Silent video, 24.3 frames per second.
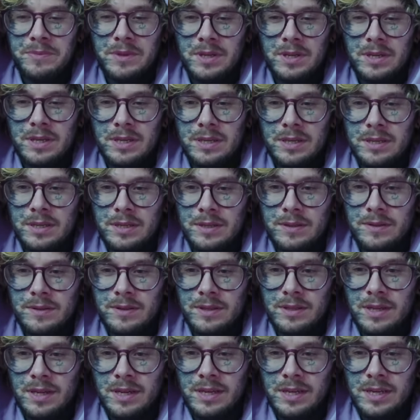
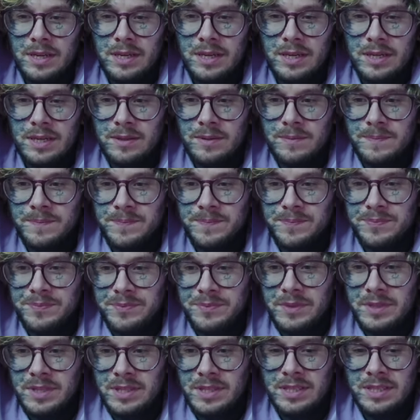I got
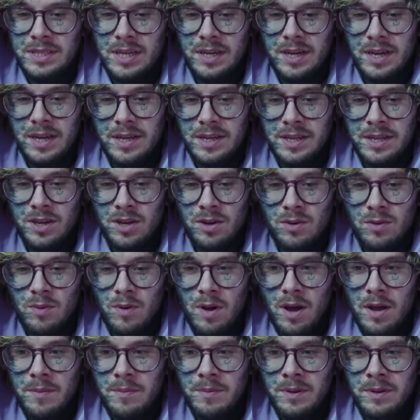Nico
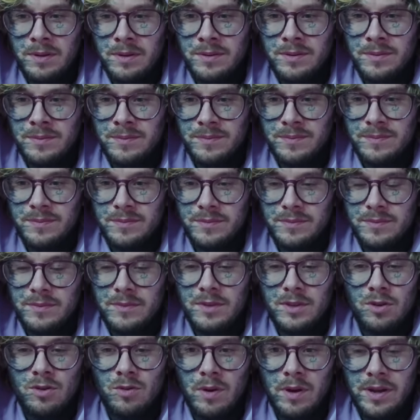Robin.
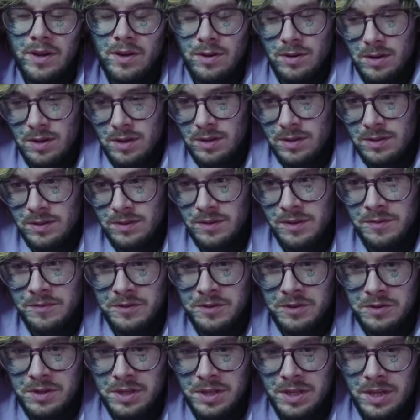Great card. If
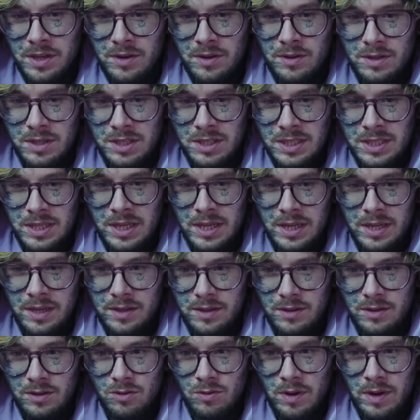you can get her to stick,
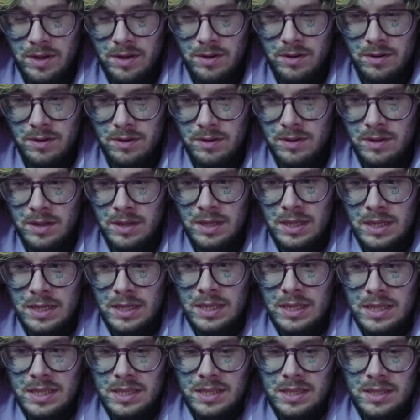great card.
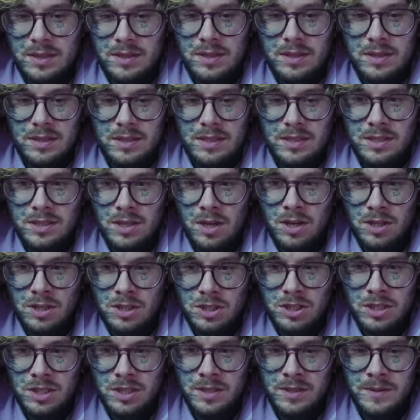
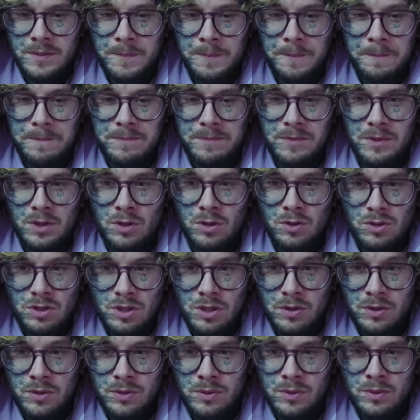Sanji, Who's
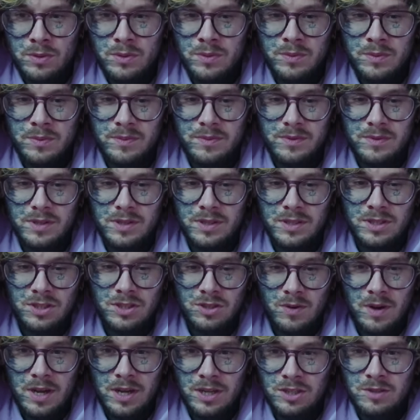Who, a
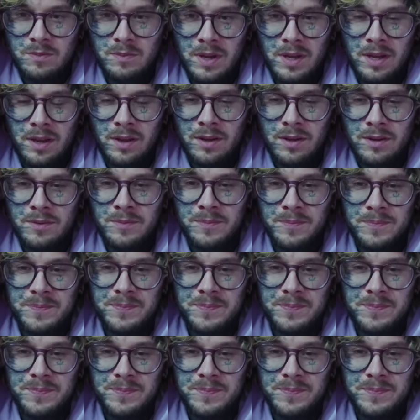Scratch Man.